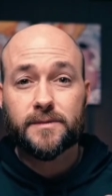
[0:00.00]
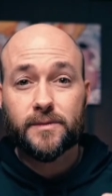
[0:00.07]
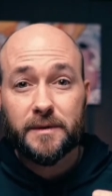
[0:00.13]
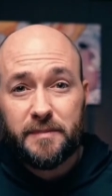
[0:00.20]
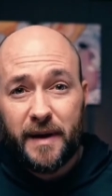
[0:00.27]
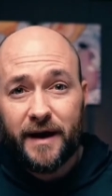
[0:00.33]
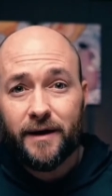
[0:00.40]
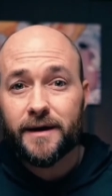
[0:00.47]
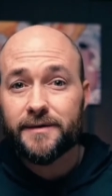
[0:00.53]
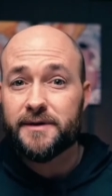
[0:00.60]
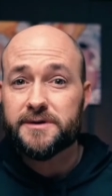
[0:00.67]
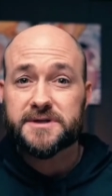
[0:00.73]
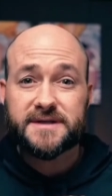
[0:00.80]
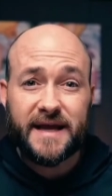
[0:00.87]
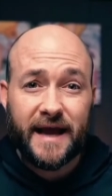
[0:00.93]
repair it.
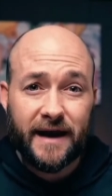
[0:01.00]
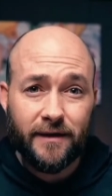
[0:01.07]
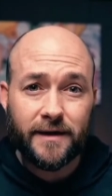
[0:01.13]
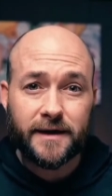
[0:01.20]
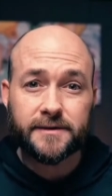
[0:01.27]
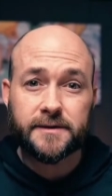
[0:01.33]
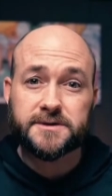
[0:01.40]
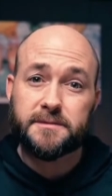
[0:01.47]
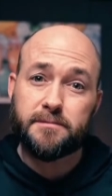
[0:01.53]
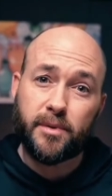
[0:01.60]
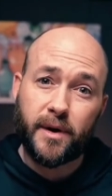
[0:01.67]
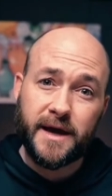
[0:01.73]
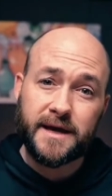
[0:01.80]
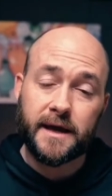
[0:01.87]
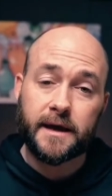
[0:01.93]
There's a tearing, there's a
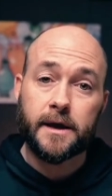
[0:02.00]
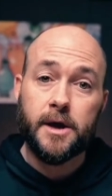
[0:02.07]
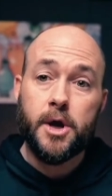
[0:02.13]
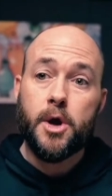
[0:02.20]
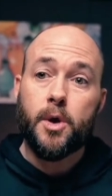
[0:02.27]
breaking.